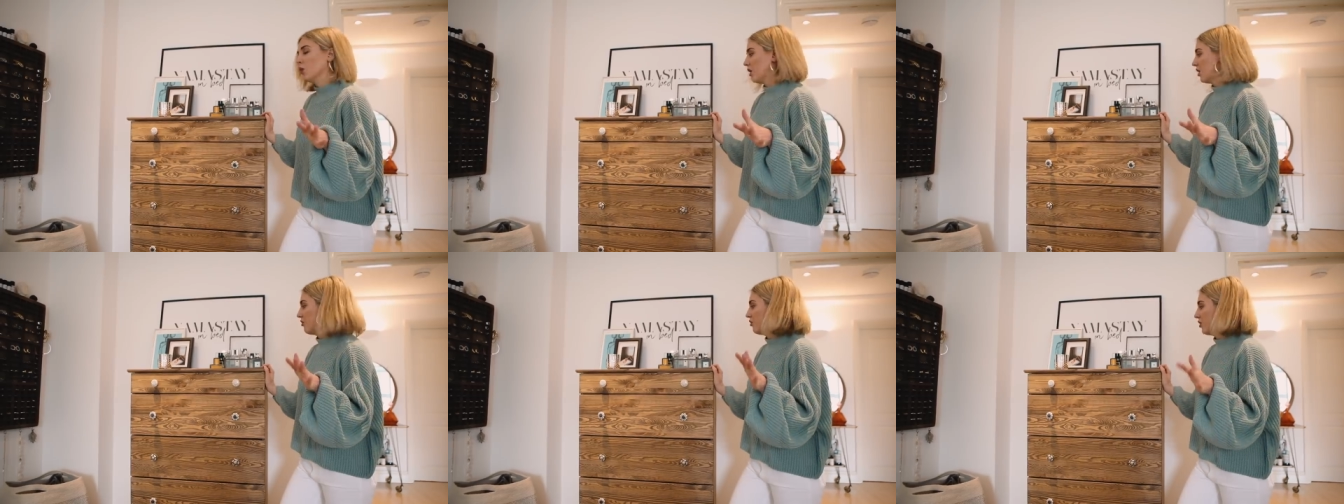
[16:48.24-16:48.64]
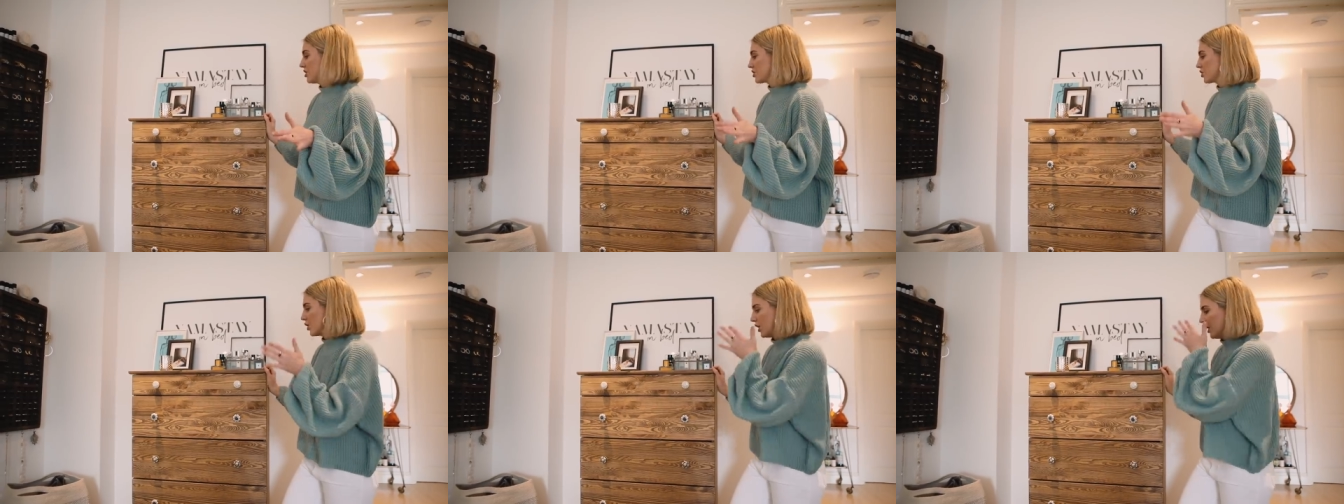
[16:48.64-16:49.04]
when I
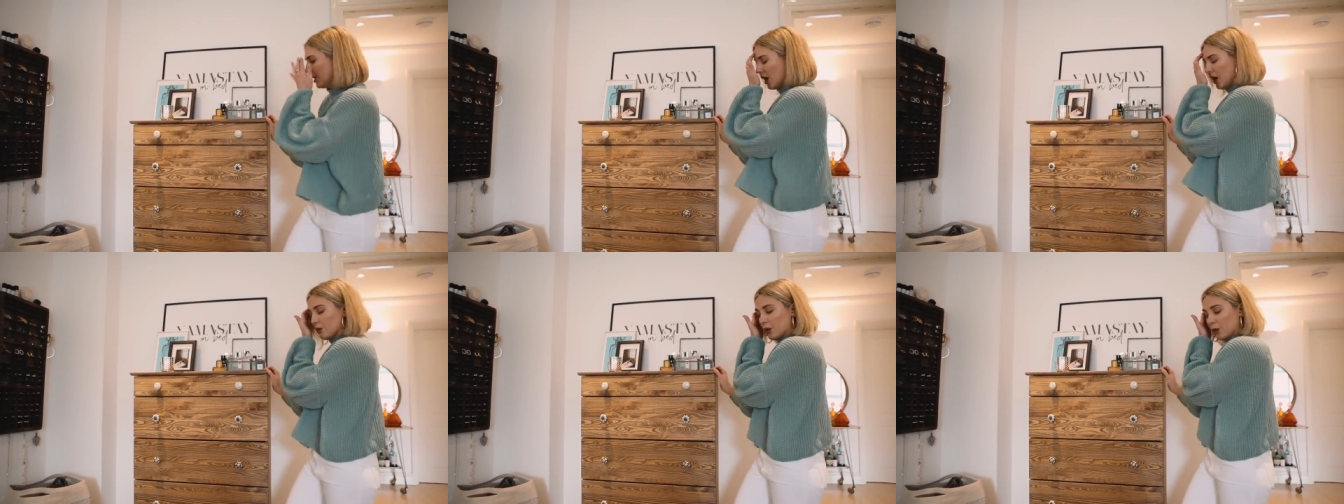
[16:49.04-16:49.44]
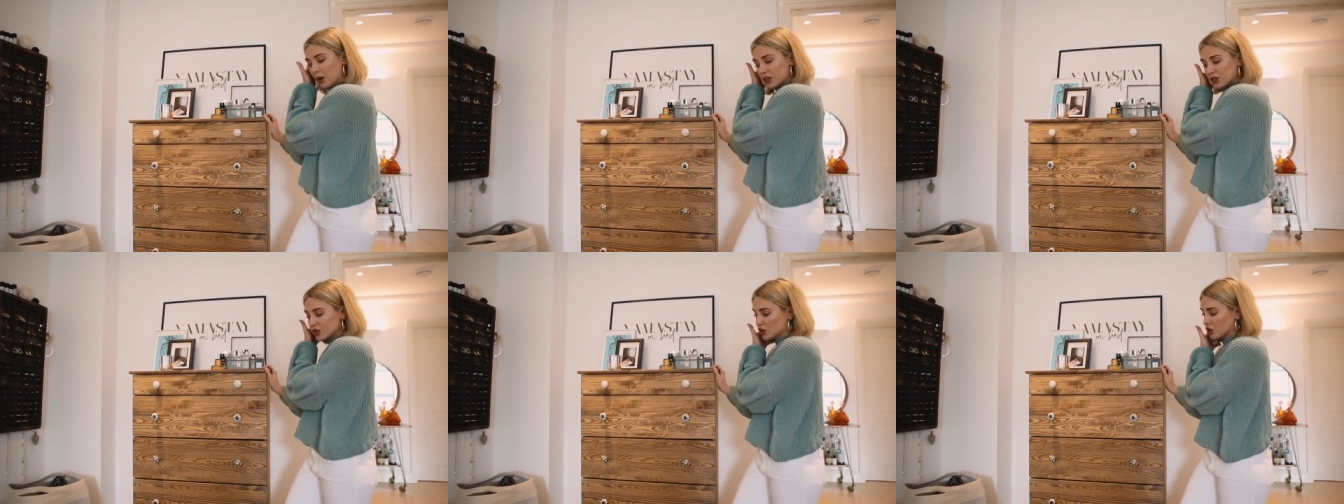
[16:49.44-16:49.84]
first got it, and we
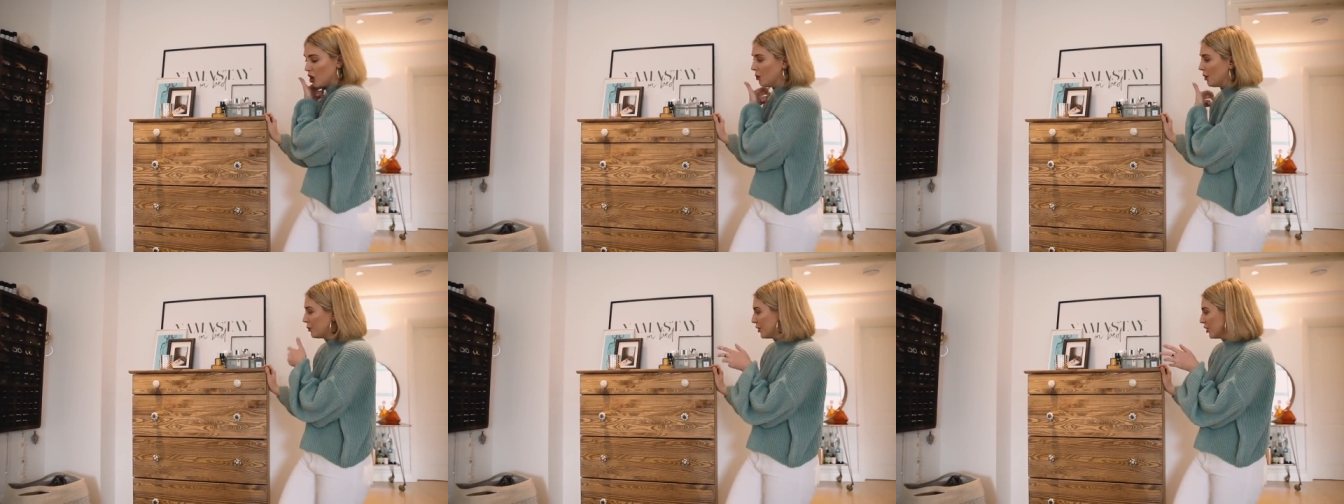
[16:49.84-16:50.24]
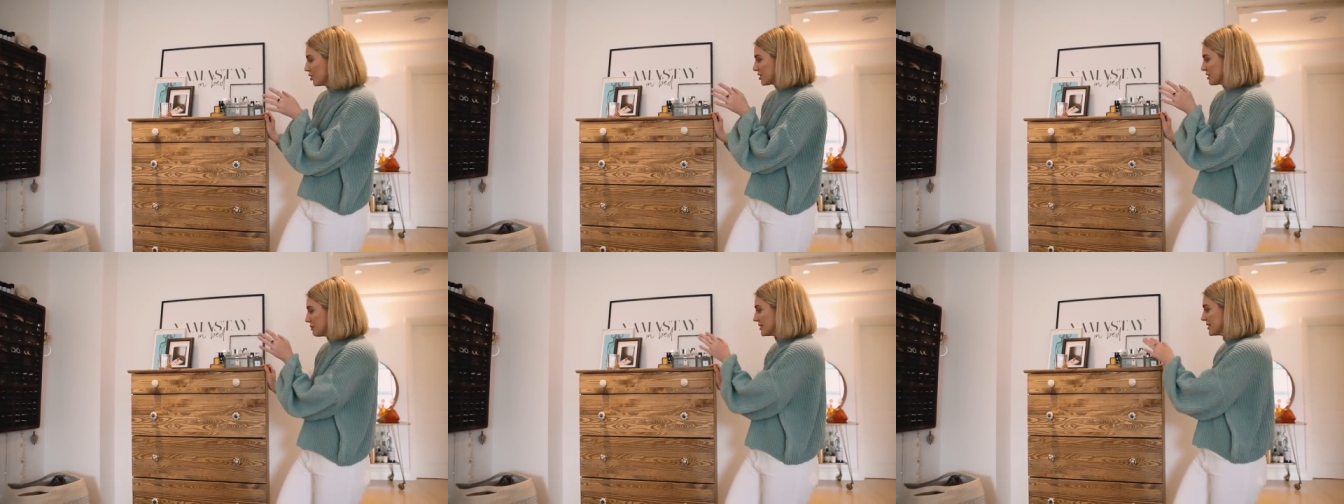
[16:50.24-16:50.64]
went to the shop and we
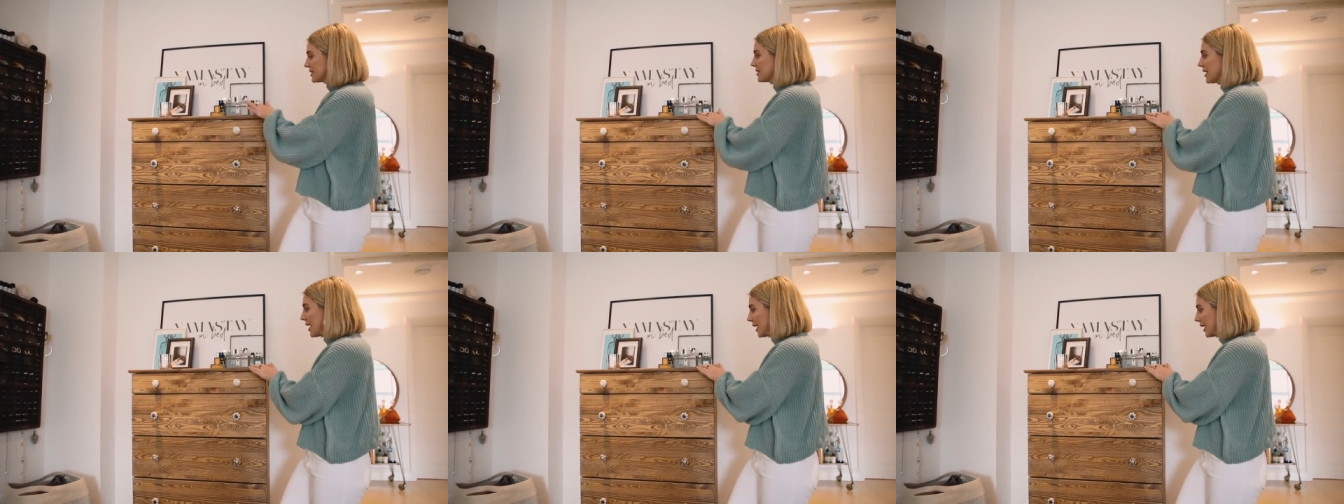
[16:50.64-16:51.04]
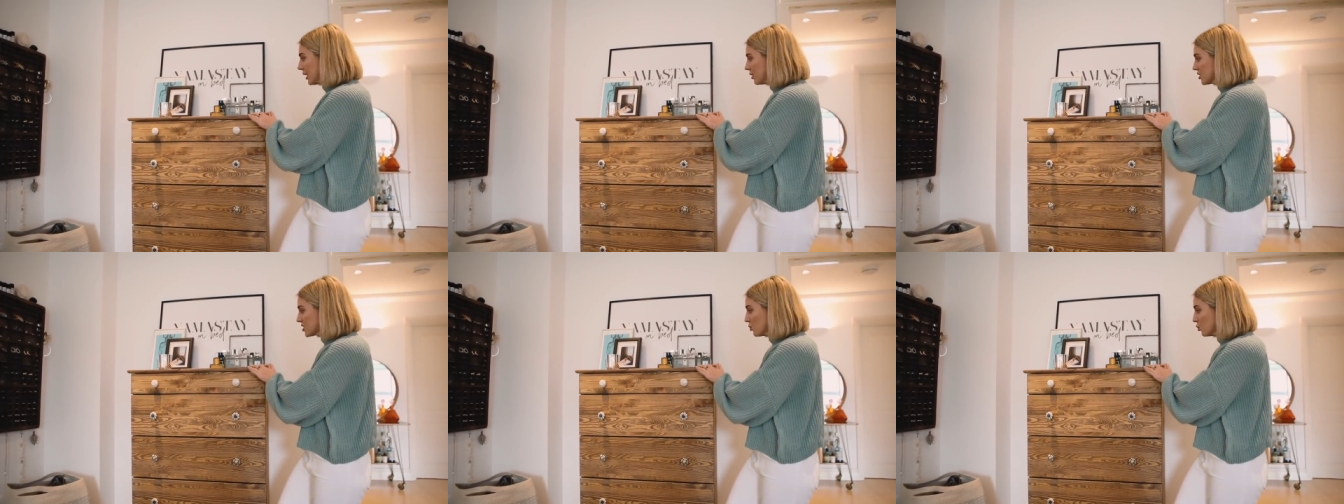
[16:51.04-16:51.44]
got some
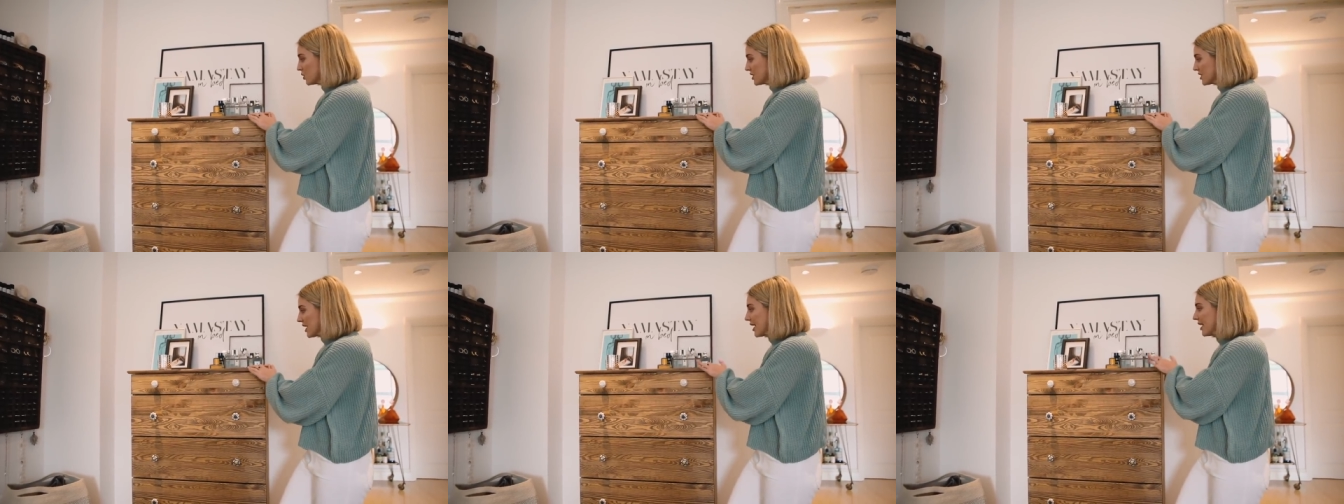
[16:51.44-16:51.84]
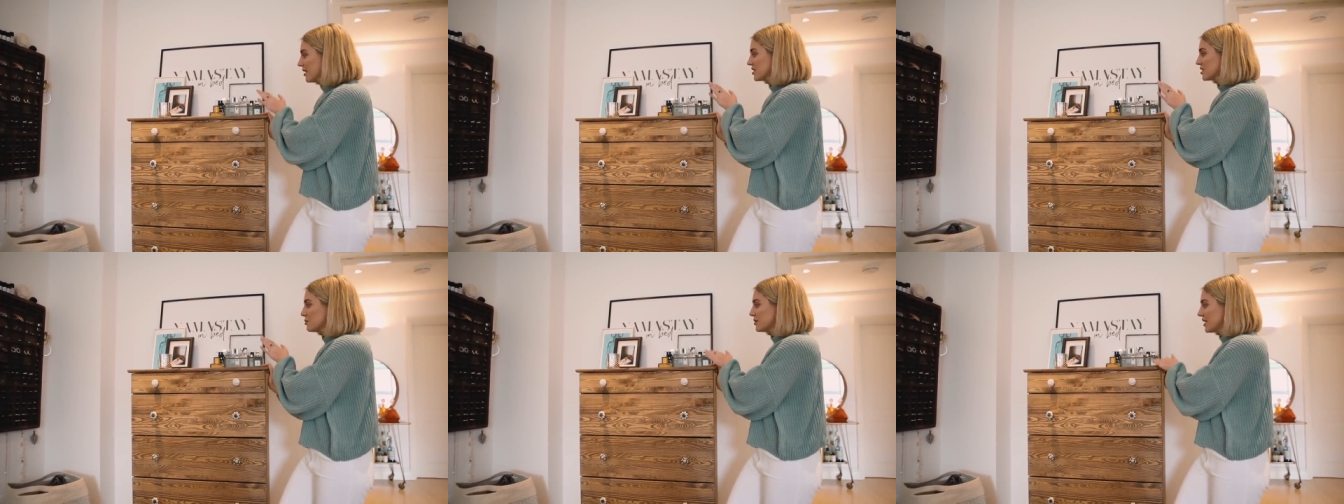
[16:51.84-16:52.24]
stain, some wood stain,
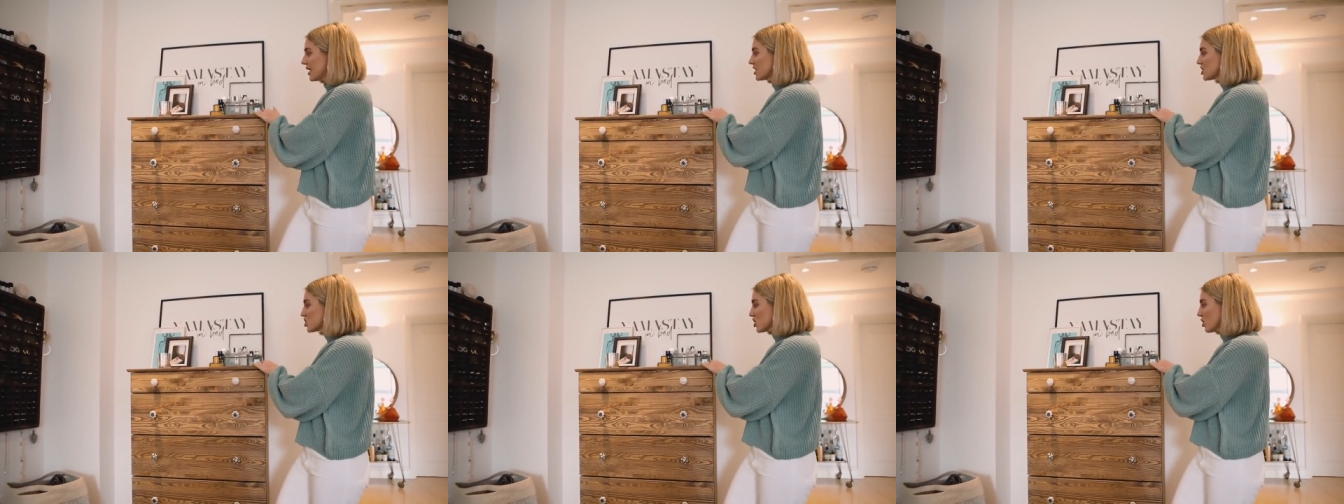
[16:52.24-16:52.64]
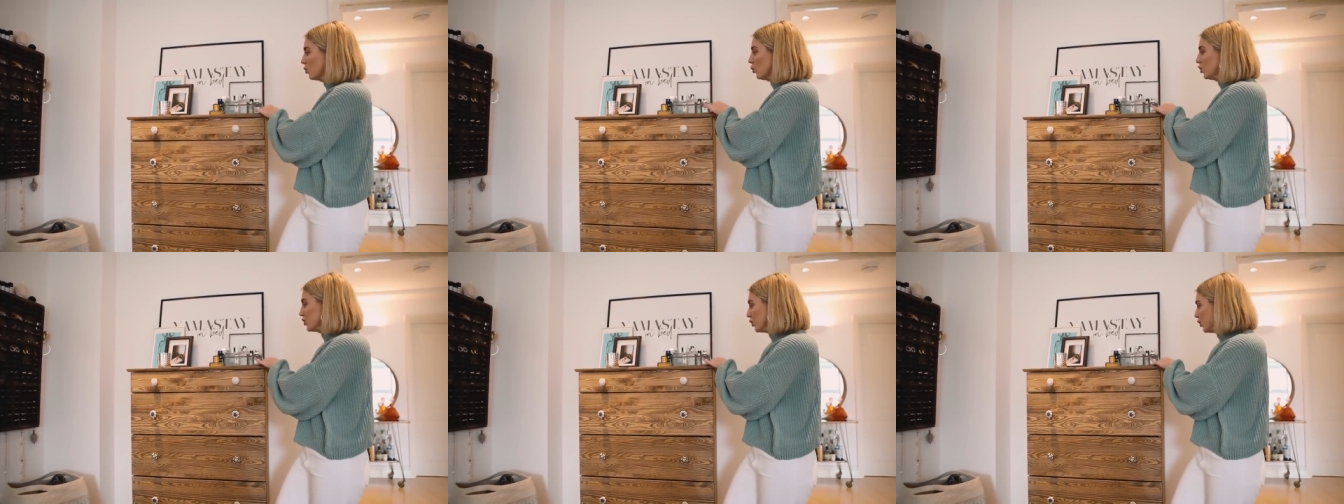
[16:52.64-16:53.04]
and some Danish
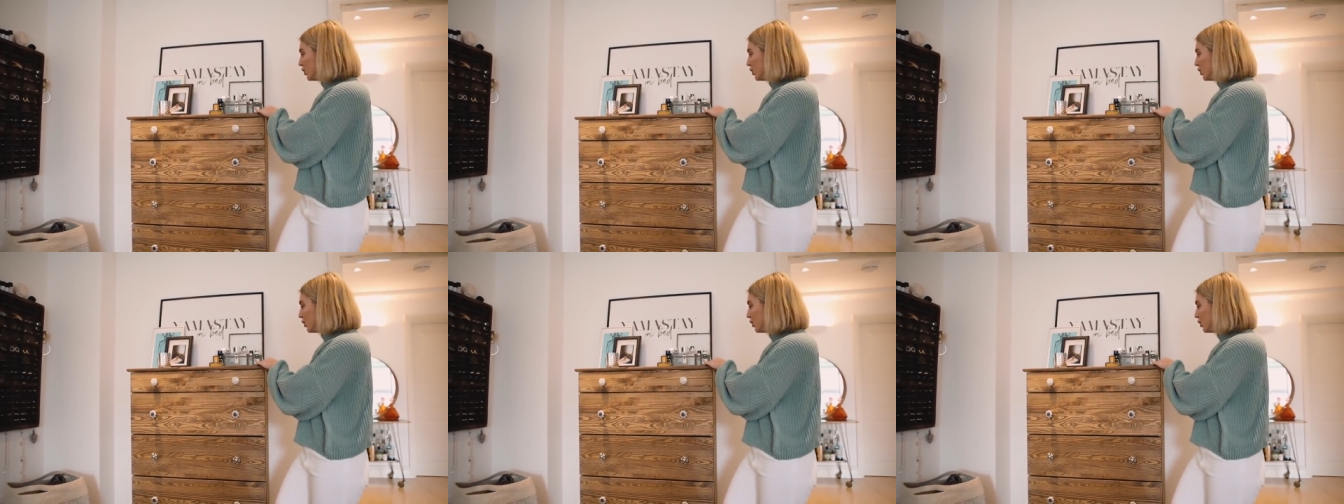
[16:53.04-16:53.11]
wood